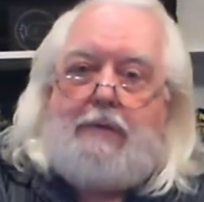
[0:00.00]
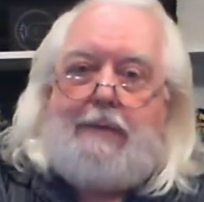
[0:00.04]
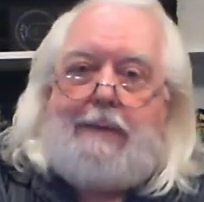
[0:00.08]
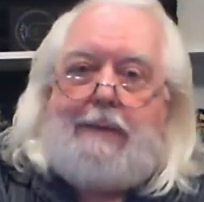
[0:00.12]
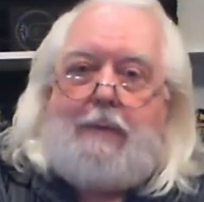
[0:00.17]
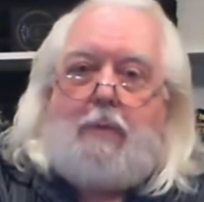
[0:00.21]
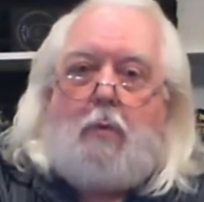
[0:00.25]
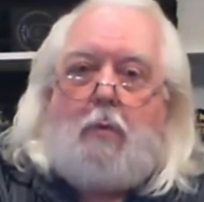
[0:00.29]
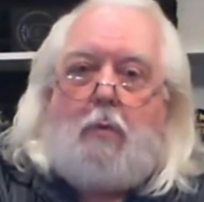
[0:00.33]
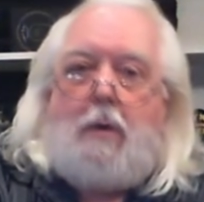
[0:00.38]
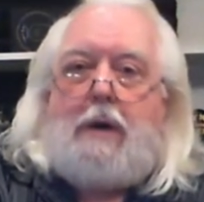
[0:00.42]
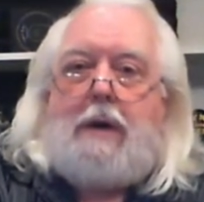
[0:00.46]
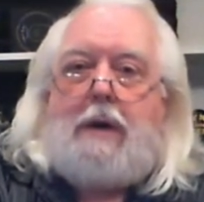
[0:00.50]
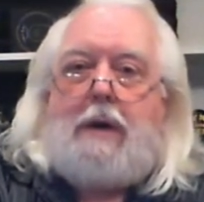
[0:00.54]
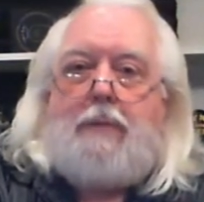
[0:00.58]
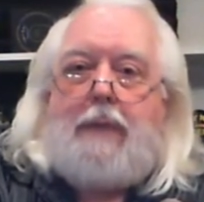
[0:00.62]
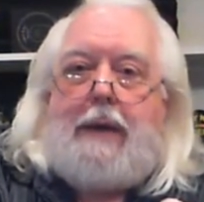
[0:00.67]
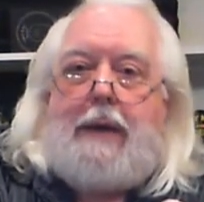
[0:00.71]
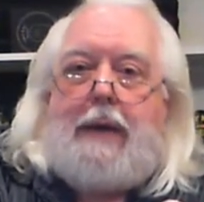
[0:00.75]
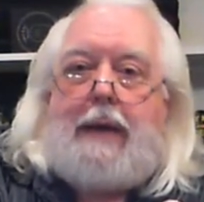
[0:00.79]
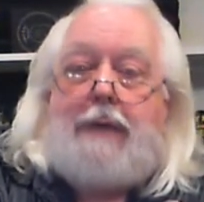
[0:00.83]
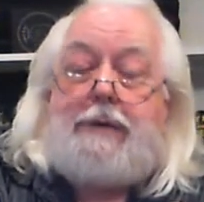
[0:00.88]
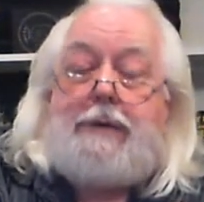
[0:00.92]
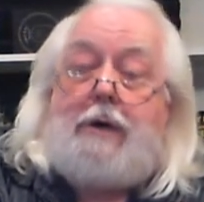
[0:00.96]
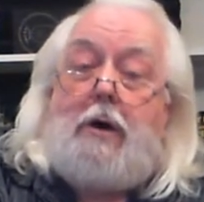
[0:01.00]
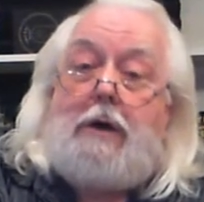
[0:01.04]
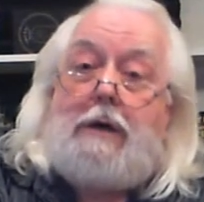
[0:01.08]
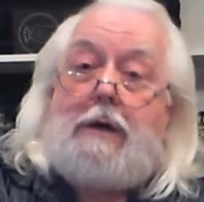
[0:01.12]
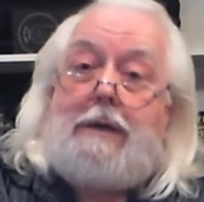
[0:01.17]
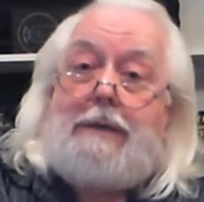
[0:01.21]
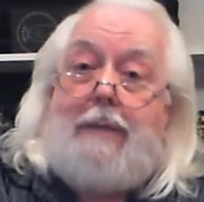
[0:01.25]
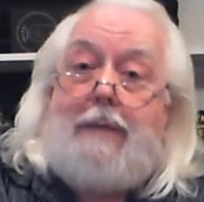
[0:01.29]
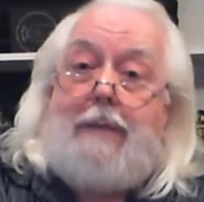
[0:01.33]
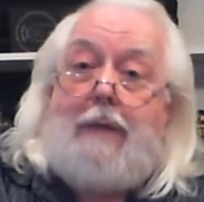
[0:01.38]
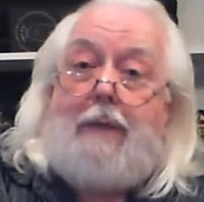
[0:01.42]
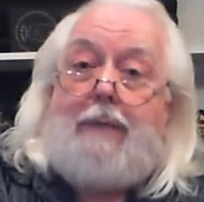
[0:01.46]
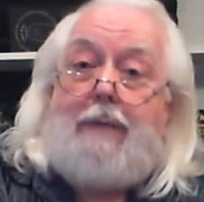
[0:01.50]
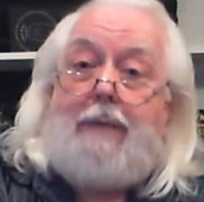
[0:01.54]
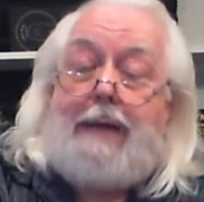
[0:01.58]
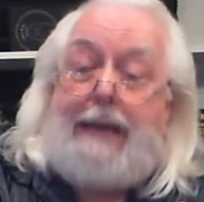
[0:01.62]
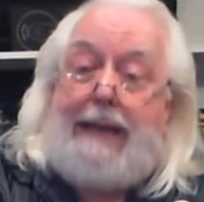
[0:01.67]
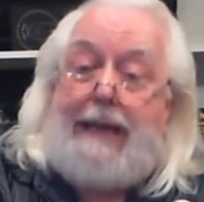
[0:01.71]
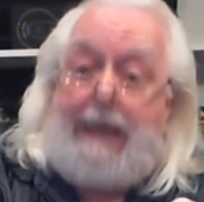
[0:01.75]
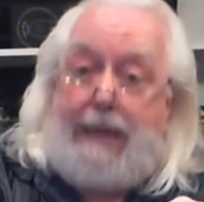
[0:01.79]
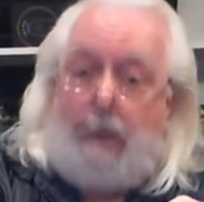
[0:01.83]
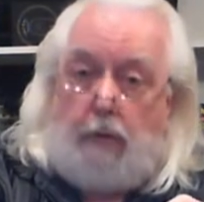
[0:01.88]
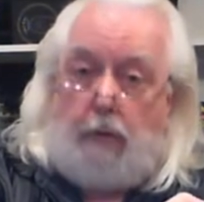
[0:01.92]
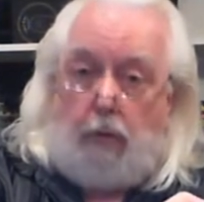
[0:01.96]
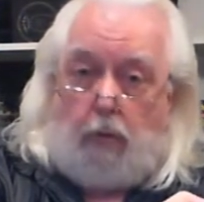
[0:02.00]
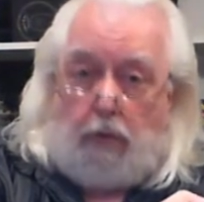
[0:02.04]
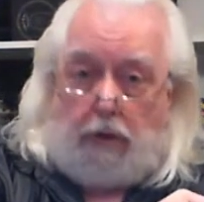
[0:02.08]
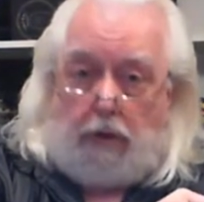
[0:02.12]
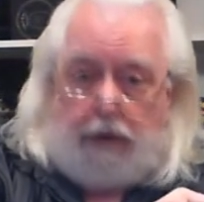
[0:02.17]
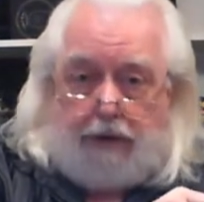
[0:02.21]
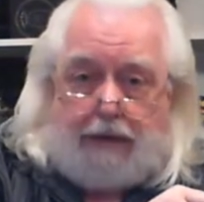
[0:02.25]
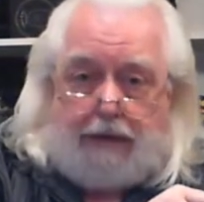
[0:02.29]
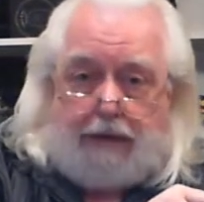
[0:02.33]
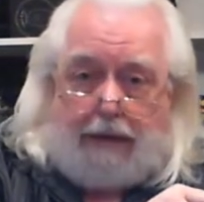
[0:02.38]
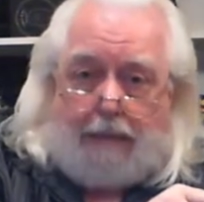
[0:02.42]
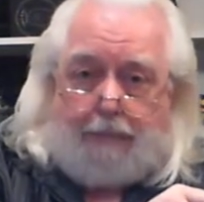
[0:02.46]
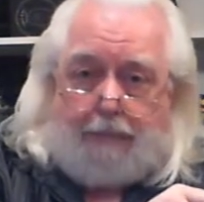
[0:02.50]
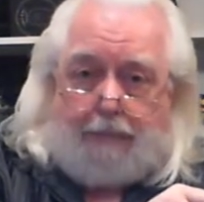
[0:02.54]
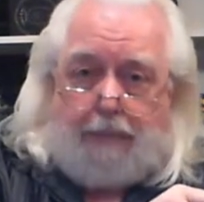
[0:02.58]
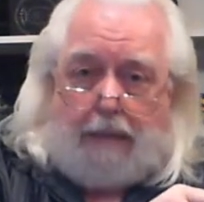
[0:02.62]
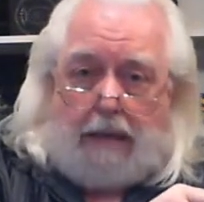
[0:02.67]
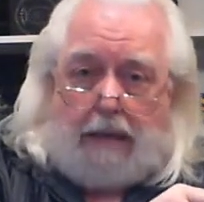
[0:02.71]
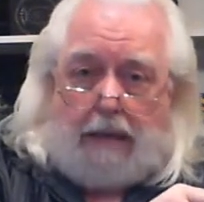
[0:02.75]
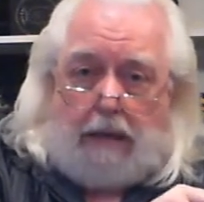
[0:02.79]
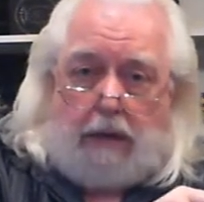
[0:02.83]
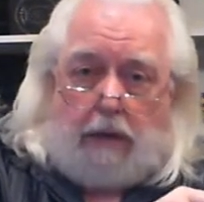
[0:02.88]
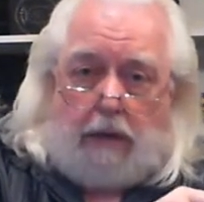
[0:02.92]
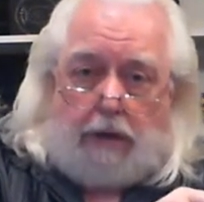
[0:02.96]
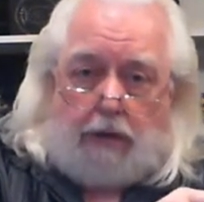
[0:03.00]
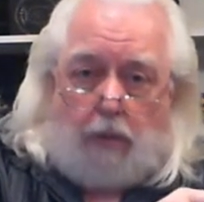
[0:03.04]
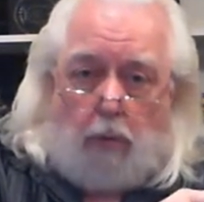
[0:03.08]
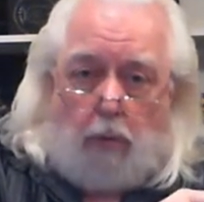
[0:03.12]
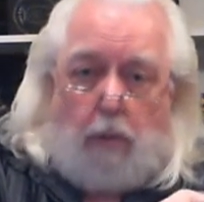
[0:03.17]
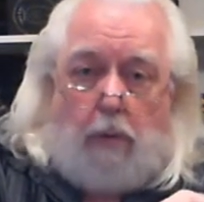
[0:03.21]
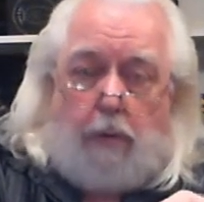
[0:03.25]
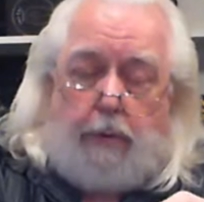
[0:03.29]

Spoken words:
In video number 1, we had talked about the E chord shape.